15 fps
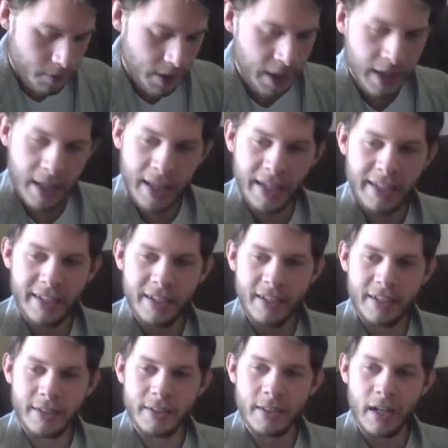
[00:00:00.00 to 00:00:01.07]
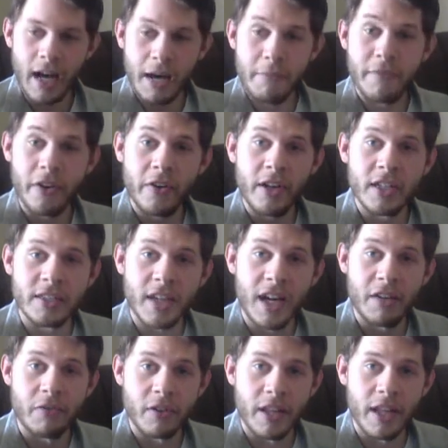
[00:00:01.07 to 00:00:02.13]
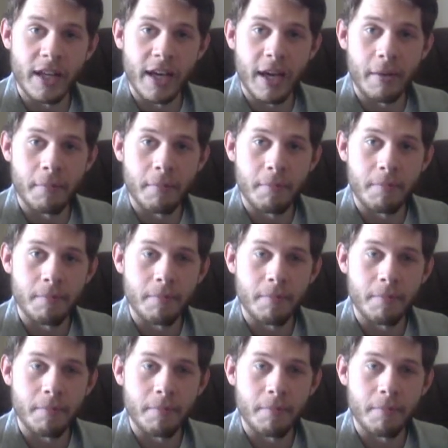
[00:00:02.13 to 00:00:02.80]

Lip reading: And I'm very excited for that game.